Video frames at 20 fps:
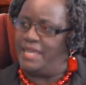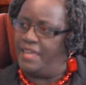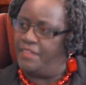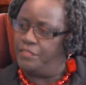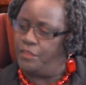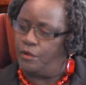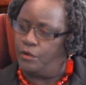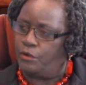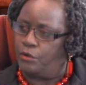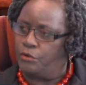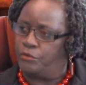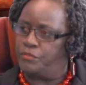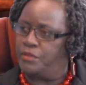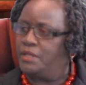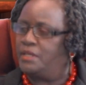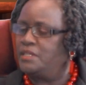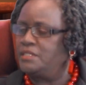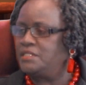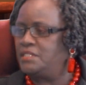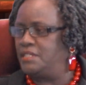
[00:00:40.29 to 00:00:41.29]
in the earth
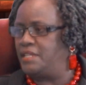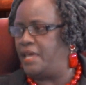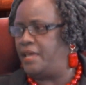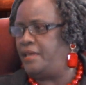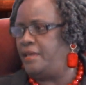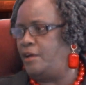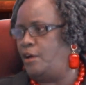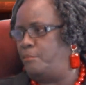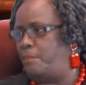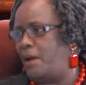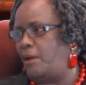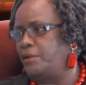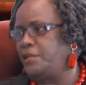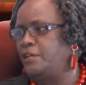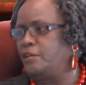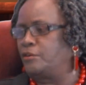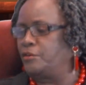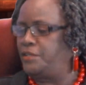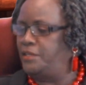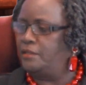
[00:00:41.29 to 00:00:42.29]
today about
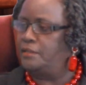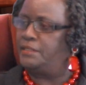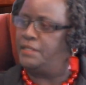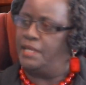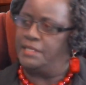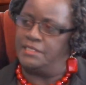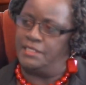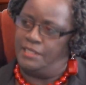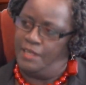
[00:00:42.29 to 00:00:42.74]
inner healing and